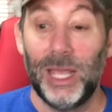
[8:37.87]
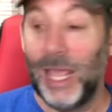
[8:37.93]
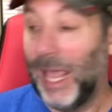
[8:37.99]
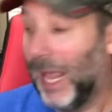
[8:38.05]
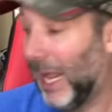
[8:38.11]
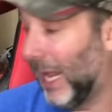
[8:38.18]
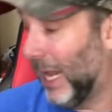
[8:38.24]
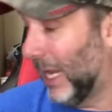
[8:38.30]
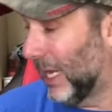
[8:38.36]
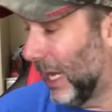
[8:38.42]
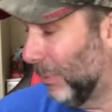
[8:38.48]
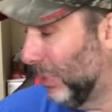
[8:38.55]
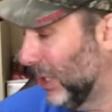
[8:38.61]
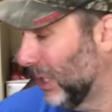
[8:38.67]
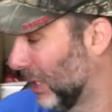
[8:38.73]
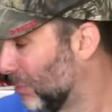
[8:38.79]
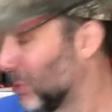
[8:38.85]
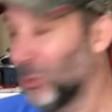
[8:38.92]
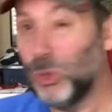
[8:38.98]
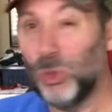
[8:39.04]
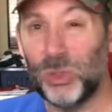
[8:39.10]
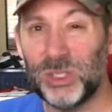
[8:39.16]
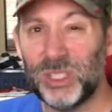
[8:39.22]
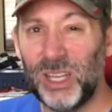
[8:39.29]
and I picked up some
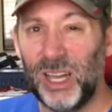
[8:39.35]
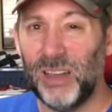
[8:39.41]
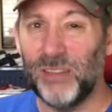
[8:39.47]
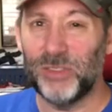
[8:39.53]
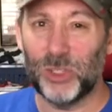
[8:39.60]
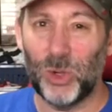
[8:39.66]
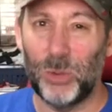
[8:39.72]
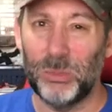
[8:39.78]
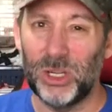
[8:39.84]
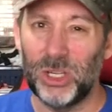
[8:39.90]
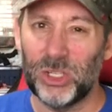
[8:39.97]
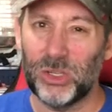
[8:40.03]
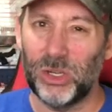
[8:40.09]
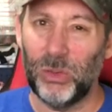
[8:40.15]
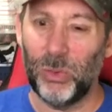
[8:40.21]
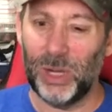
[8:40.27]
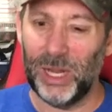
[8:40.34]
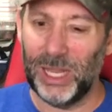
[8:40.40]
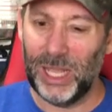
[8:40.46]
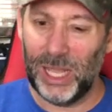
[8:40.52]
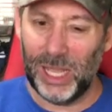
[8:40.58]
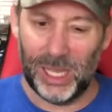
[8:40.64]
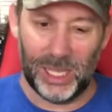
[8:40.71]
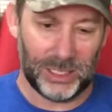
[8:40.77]
cool stuff. So I'm going to show you what I
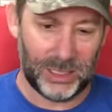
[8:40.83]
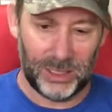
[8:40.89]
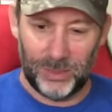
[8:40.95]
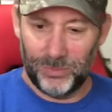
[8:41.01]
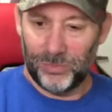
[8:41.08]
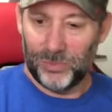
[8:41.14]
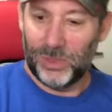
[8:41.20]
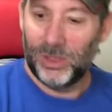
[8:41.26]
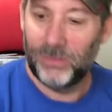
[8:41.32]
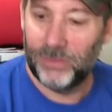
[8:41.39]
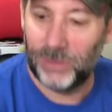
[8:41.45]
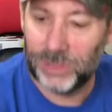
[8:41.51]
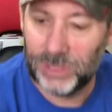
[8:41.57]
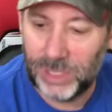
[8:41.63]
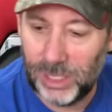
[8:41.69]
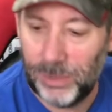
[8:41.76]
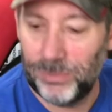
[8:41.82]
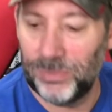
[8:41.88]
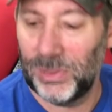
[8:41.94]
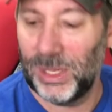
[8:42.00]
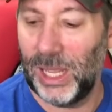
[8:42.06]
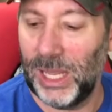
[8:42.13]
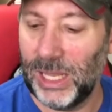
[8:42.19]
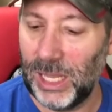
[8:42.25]
got. First up,
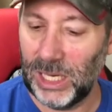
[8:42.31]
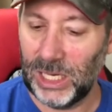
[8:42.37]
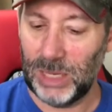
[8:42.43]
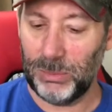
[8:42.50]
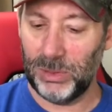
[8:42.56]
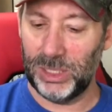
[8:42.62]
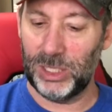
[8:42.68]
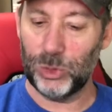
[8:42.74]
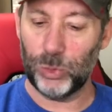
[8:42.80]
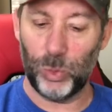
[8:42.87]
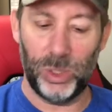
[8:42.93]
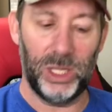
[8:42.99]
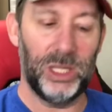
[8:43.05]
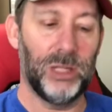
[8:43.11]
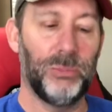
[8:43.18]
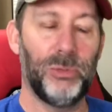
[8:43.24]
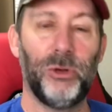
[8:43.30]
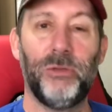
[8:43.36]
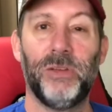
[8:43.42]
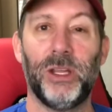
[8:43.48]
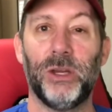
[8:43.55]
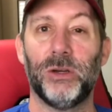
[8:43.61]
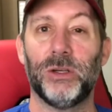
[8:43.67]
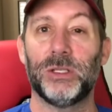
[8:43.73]
I got a couple of these Winnie the Pooh
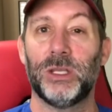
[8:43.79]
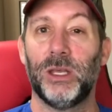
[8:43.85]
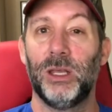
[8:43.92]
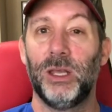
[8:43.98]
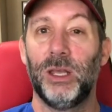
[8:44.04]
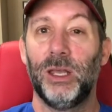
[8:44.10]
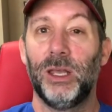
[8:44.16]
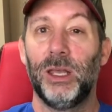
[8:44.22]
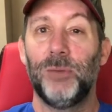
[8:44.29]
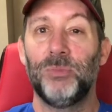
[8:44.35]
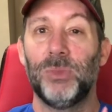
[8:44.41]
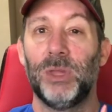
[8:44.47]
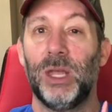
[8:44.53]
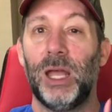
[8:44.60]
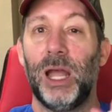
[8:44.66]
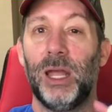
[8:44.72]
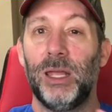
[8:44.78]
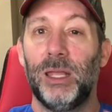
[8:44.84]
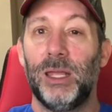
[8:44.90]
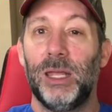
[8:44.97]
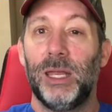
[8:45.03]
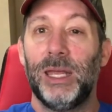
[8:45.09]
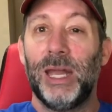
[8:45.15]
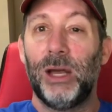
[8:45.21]
figures.
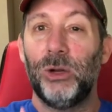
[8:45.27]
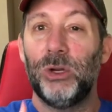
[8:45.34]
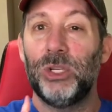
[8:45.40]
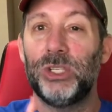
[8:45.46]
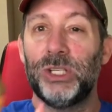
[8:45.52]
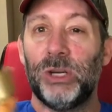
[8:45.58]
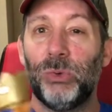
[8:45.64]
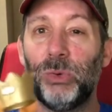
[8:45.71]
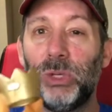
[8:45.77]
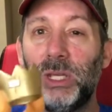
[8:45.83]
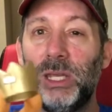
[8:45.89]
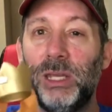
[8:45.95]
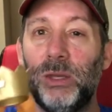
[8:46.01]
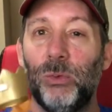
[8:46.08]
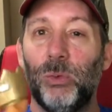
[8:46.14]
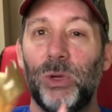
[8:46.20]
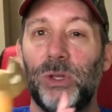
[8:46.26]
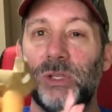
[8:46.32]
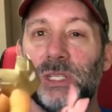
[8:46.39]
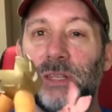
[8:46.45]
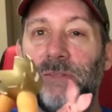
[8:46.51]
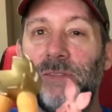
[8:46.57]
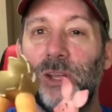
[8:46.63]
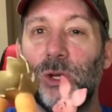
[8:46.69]
Now, generally, when you
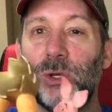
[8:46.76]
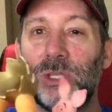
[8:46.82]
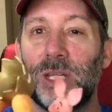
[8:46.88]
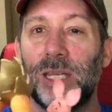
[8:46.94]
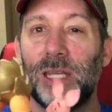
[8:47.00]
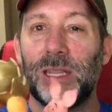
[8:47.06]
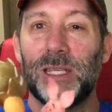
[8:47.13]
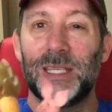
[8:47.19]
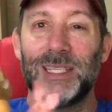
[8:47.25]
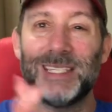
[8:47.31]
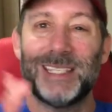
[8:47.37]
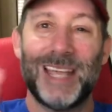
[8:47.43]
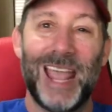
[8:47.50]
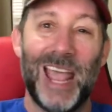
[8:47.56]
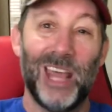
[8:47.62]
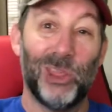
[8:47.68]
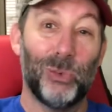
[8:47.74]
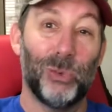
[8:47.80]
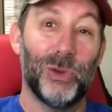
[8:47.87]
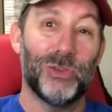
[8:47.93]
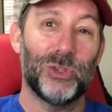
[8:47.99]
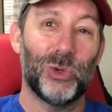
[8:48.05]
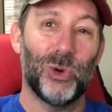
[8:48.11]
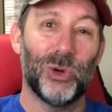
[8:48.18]
see figures like this at
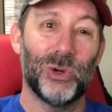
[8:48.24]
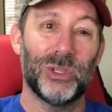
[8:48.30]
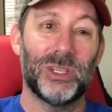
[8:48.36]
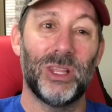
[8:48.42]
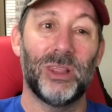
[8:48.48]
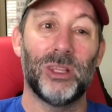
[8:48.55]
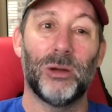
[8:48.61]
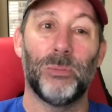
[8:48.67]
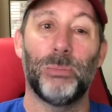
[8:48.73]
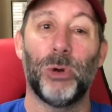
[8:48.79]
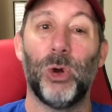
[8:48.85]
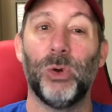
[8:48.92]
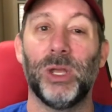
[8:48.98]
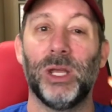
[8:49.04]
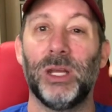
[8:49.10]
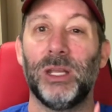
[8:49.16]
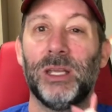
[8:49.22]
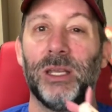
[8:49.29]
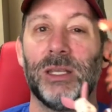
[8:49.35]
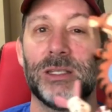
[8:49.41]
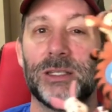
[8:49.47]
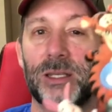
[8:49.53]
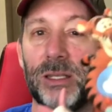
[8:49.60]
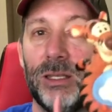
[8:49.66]
thrift stores, they're broken
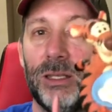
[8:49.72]
because